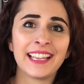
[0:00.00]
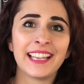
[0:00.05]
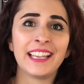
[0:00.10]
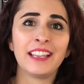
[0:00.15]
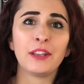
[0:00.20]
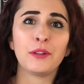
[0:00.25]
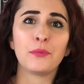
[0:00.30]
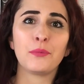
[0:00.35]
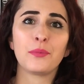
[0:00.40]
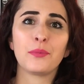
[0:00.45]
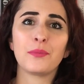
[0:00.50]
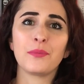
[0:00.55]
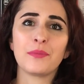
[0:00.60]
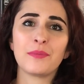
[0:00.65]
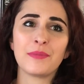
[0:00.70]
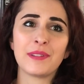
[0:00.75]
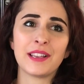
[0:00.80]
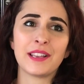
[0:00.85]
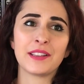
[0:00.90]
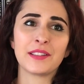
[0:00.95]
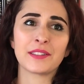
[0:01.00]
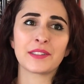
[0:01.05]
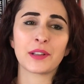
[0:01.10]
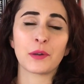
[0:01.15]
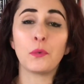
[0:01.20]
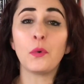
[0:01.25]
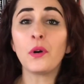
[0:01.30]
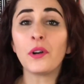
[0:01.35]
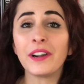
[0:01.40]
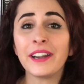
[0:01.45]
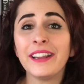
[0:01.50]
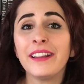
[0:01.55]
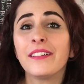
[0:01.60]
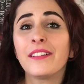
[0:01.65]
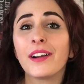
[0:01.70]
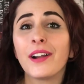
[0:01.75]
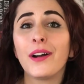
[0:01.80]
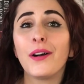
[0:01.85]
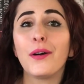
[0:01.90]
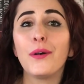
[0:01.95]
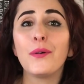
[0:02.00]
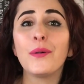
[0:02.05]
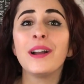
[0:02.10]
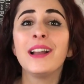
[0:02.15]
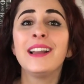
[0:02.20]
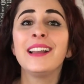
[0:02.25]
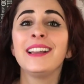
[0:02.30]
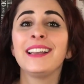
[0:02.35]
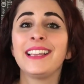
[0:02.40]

He is a war hero.